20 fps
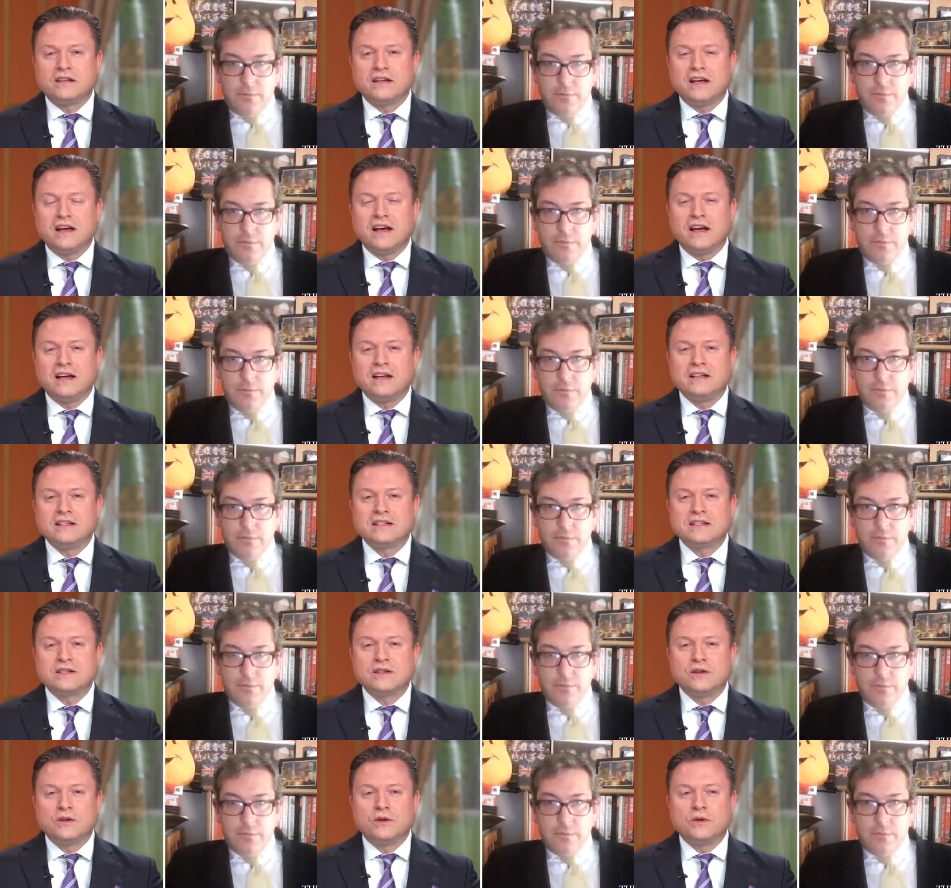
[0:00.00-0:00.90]
Speaker 1: And
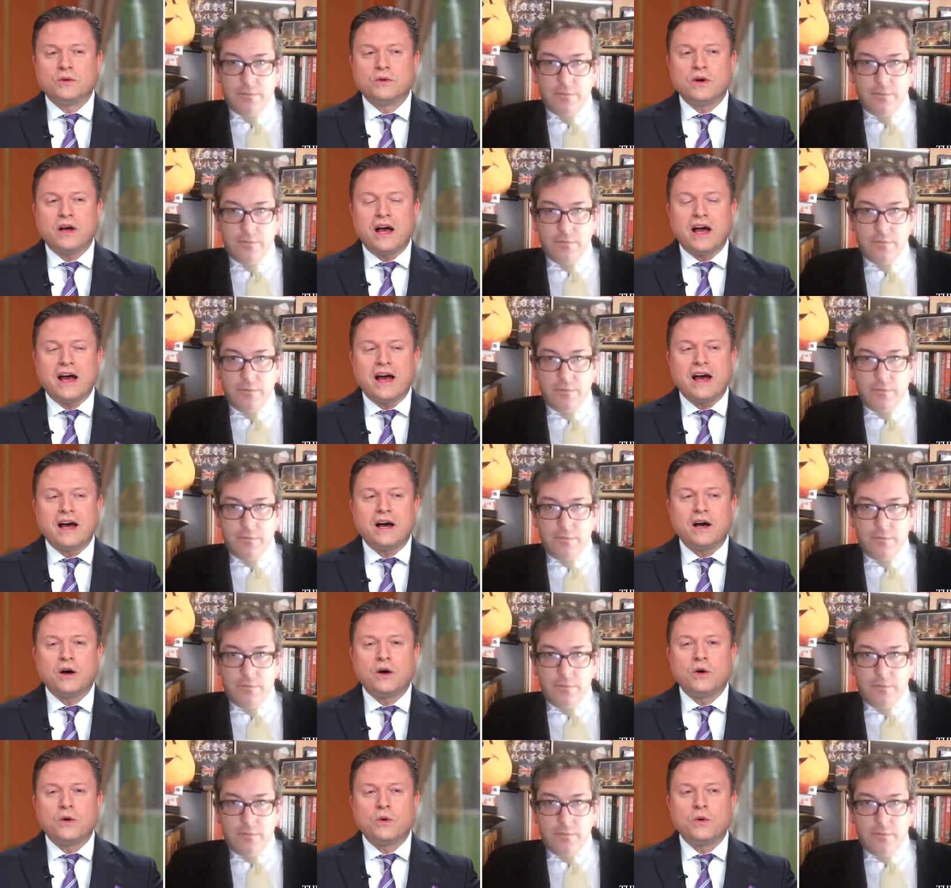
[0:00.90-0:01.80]
so,
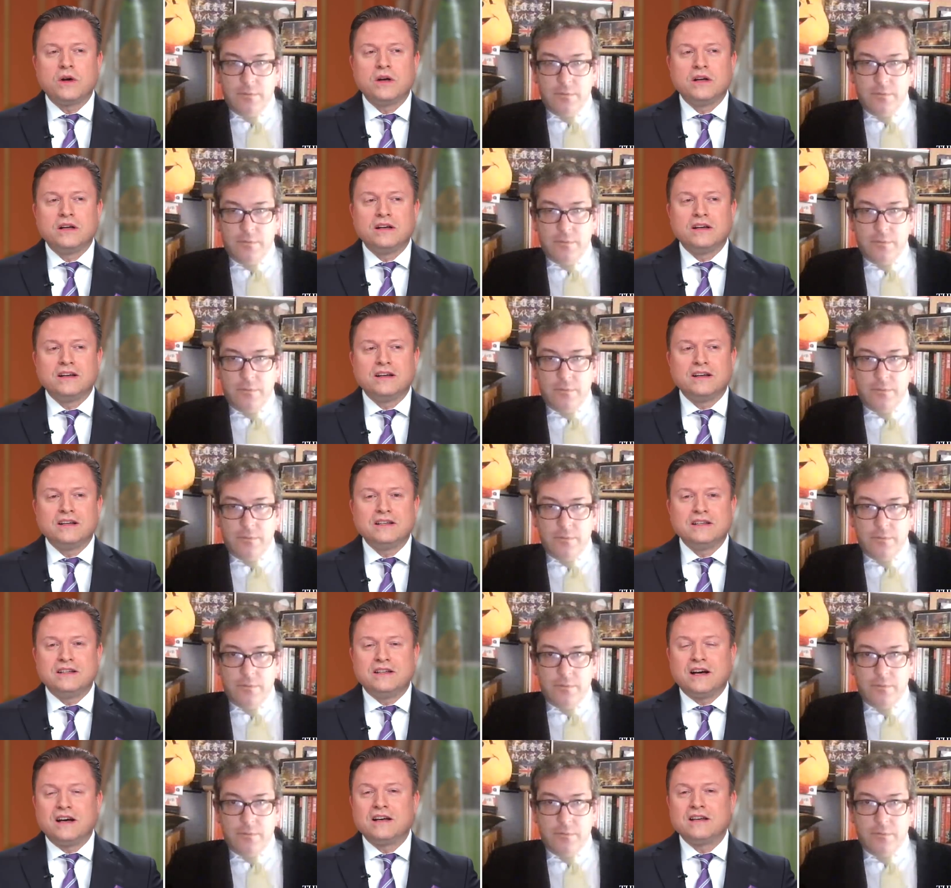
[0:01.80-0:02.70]
how
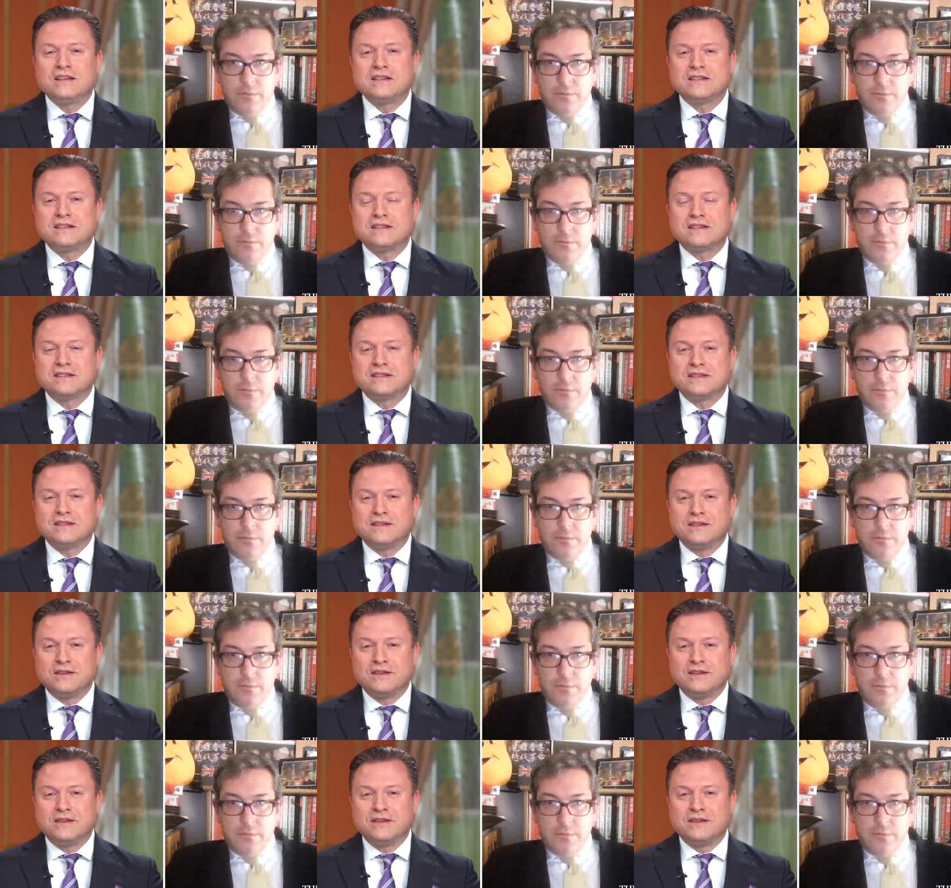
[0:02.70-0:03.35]
does